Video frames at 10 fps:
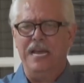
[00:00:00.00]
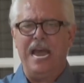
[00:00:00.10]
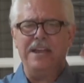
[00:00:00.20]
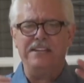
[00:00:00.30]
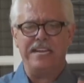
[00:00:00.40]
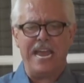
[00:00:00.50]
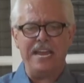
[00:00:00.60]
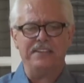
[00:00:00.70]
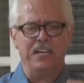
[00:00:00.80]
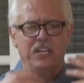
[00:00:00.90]
And
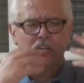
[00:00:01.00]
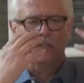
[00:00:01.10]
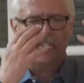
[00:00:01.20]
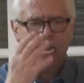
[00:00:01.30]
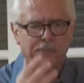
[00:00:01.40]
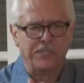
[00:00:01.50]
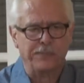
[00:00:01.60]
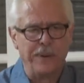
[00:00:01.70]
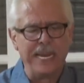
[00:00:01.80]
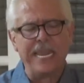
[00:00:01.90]
yet you keep
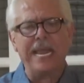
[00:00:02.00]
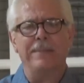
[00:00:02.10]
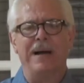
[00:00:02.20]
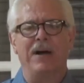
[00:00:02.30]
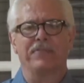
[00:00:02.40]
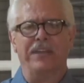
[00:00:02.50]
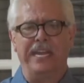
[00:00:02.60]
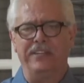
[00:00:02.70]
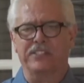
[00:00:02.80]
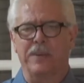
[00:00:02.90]
speaking about
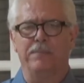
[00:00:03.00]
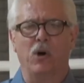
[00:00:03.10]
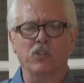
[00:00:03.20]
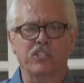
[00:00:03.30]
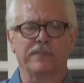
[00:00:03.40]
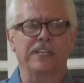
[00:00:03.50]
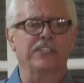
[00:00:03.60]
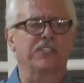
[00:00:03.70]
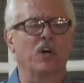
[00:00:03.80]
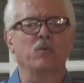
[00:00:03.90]
things that most of
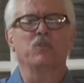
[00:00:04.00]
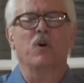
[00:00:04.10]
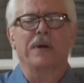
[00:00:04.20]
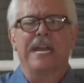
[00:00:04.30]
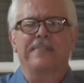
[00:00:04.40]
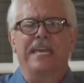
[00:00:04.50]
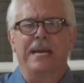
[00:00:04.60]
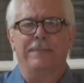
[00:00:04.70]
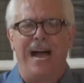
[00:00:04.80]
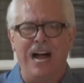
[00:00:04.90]
us don't know anything
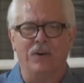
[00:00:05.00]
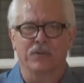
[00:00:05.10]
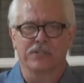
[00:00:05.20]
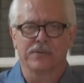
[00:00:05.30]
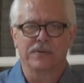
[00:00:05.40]
about.